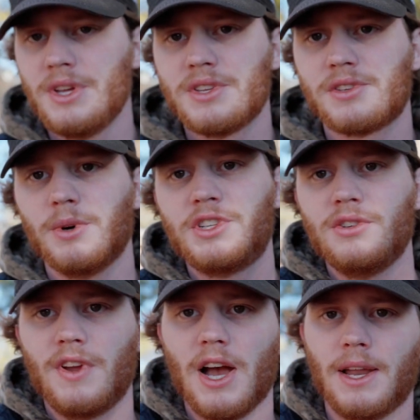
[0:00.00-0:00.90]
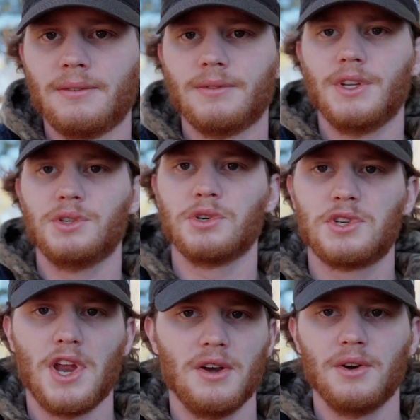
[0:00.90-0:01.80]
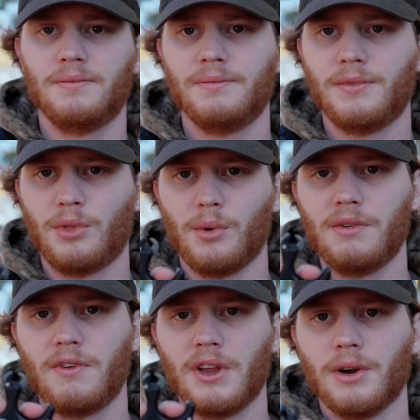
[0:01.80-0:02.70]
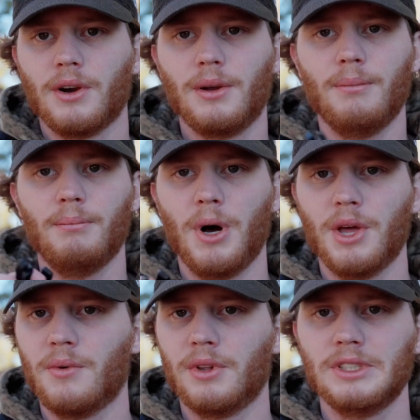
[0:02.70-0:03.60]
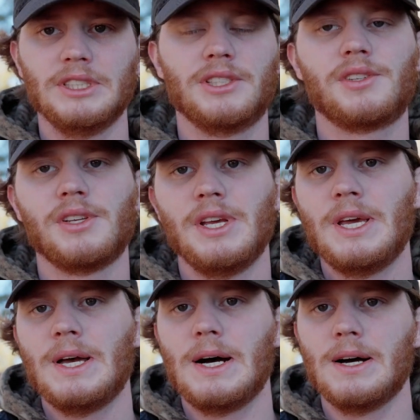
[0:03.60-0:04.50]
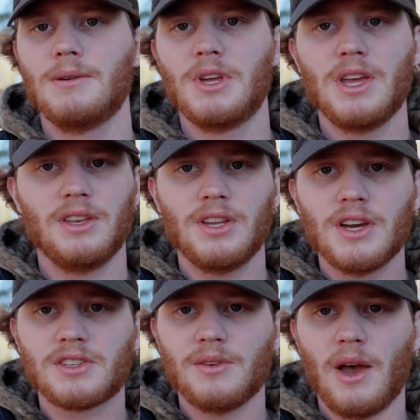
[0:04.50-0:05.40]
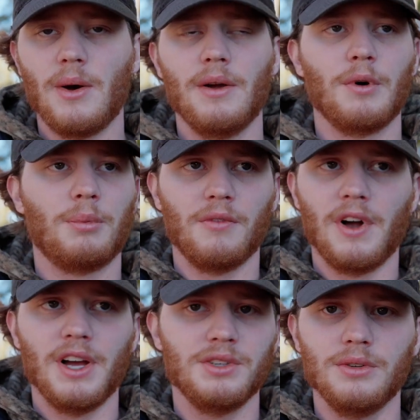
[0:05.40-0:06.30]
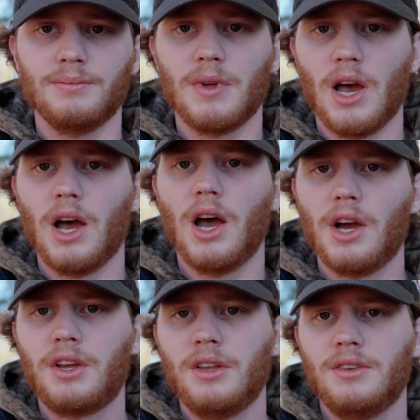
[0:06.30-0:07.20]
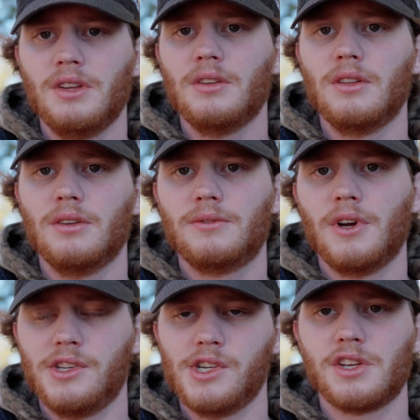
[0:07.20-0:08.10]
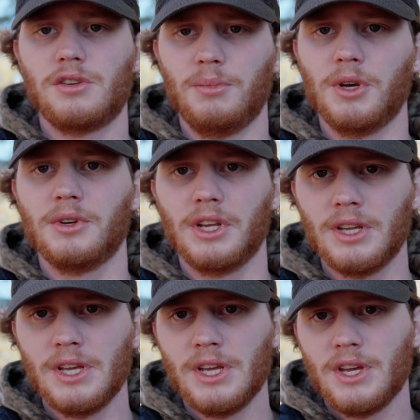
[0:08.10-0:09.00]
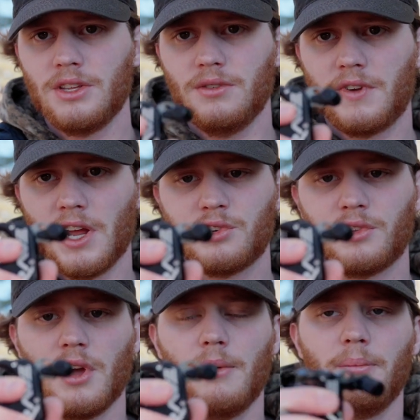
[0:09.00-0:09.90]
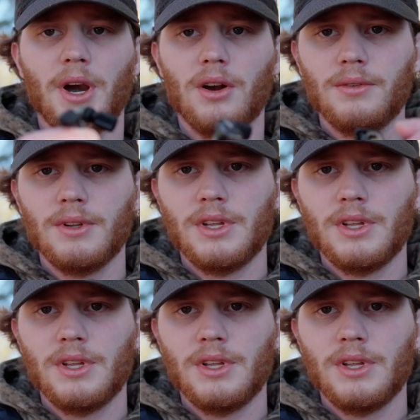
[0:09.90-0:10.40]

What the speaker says: So what you've got is your standard 3-finger button release. It does, however, provide you a good deal of adjustability. You've got your thumb barrel.